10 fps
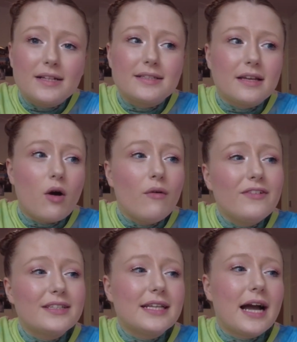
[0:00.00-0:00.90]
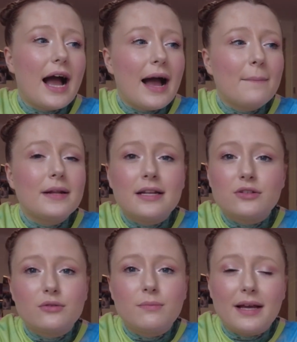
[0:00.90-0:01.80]
But obviously
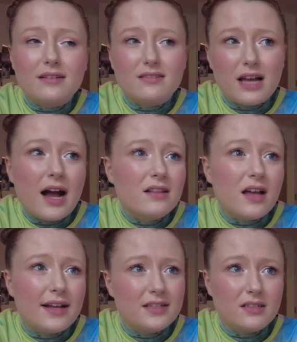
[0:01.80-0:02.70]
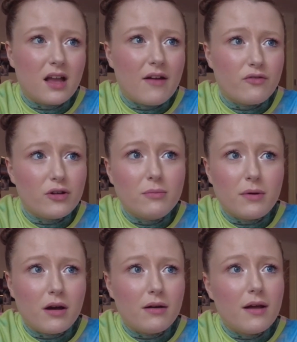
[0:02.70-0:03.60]
I'm a little bit sad that I didn't get
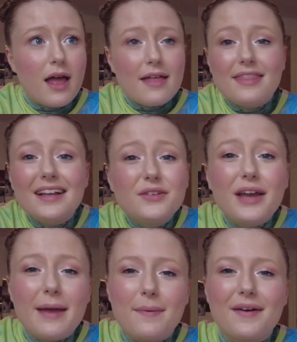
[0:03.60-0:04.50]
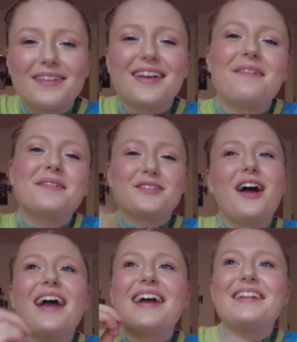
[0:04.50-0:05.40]
through, but that's okay because I'm
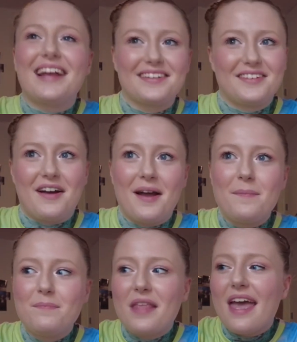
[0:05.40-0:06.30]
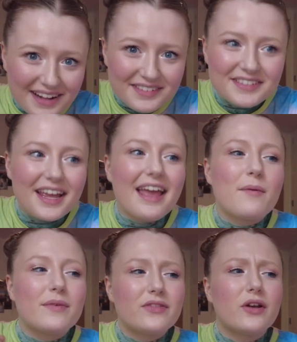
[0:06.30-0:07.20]
gonna try again next time.
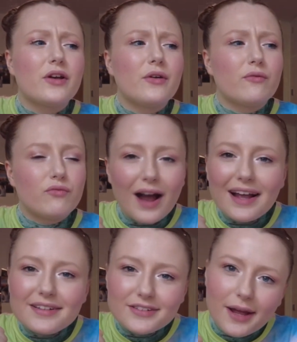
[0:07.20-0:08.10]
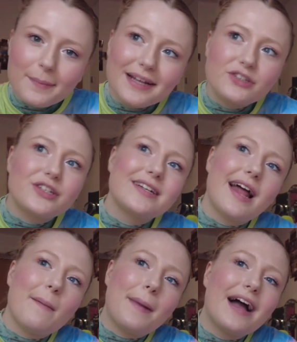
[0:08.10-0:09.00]
And with the right
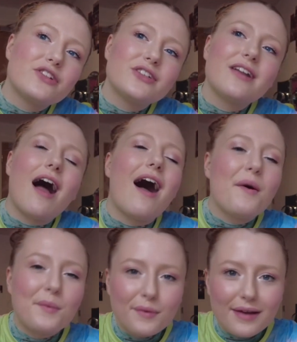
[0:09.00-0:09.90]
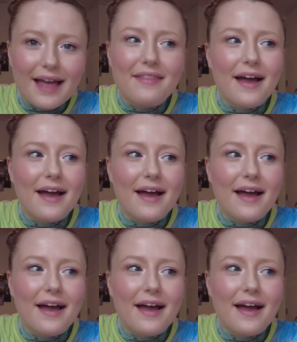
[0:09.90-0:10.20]
determination and passion, I will